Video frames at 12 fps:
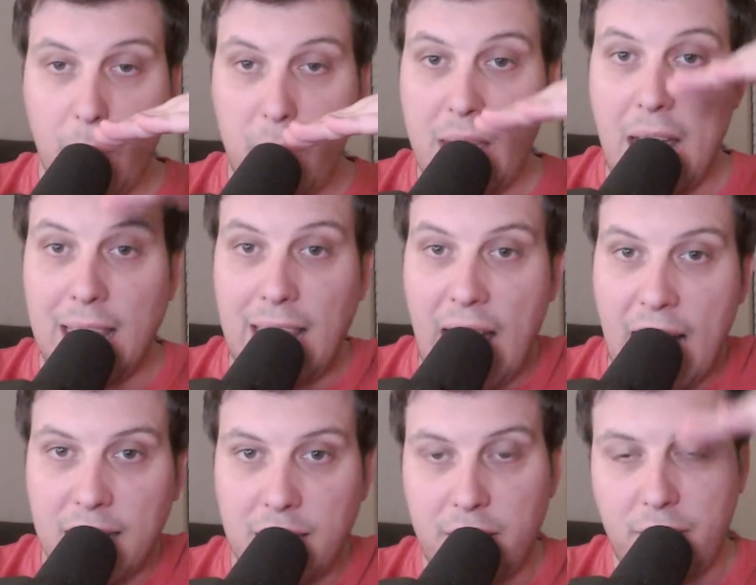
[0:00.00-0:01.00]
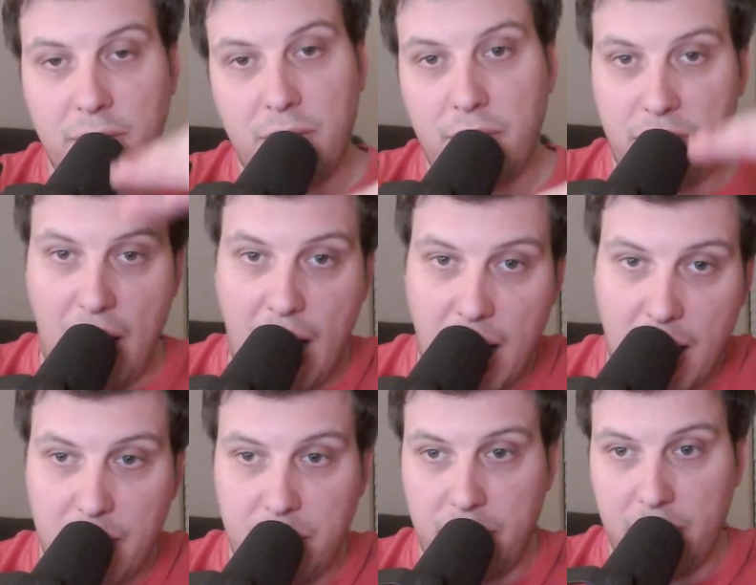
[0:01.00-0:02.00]
But that last
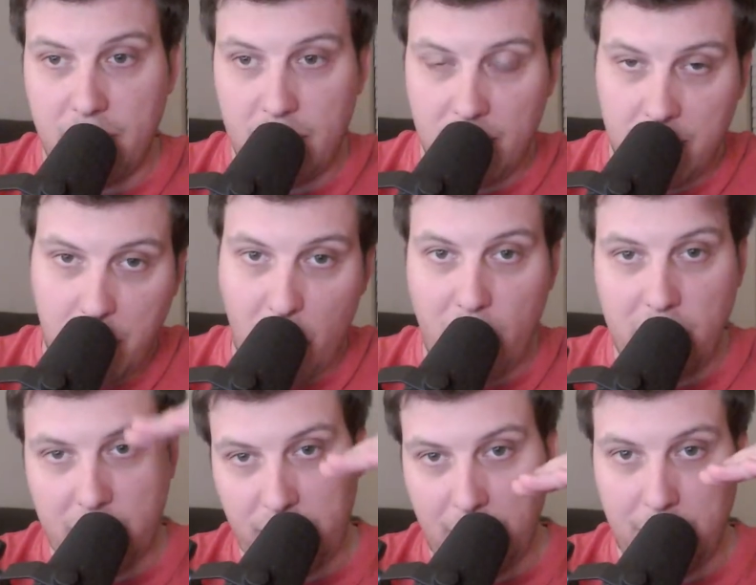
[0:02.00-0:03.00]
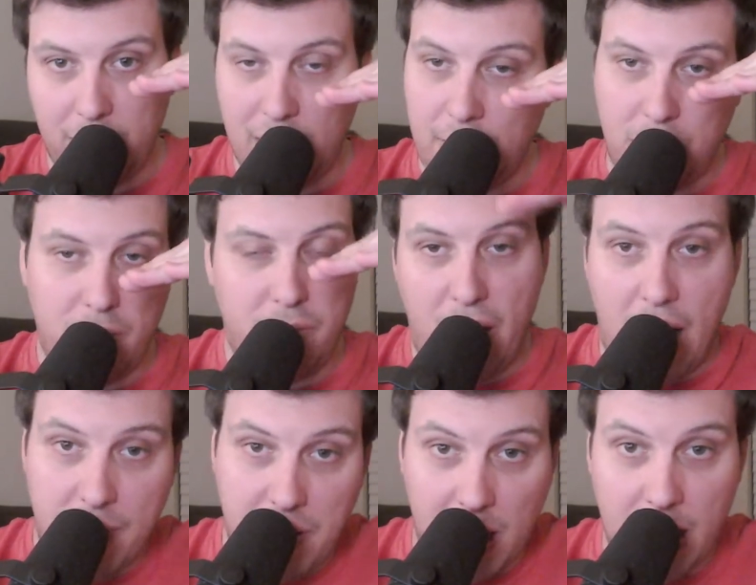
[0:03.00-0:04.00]
5 points from level
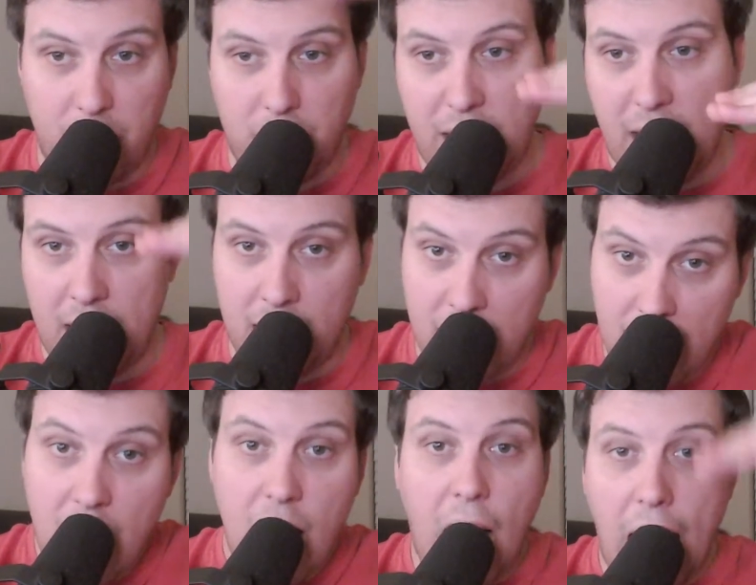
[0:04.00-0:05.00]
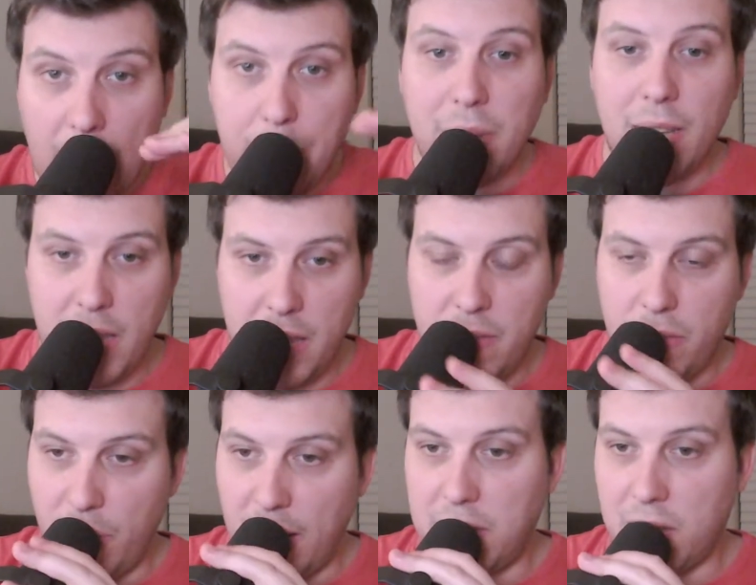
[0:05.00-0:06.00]
5 to level 10, I
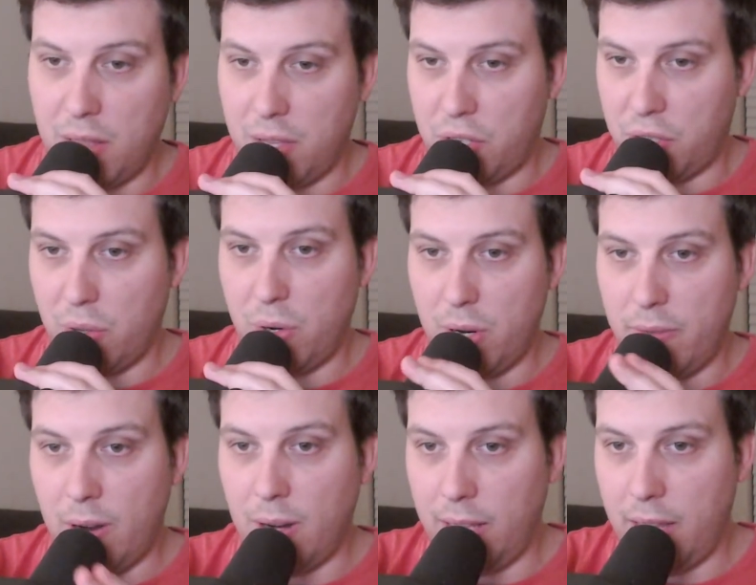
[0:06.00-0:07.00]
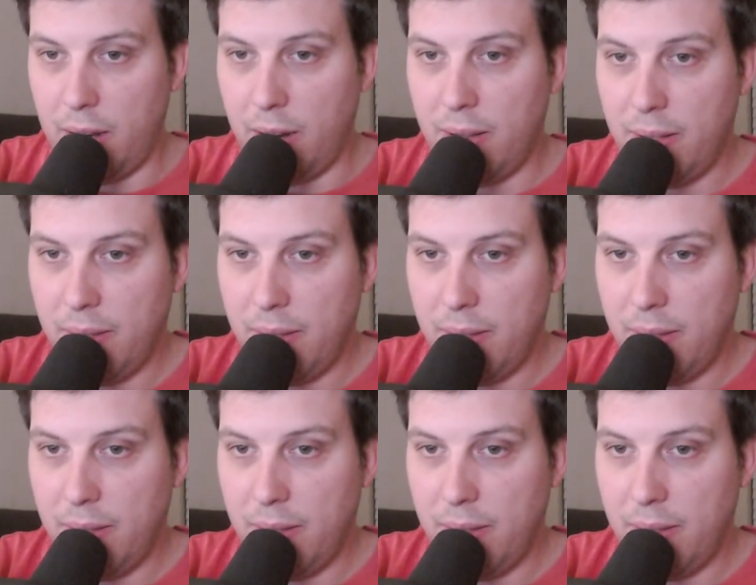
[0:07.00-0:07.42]
believe rests on the shoulder of our leader.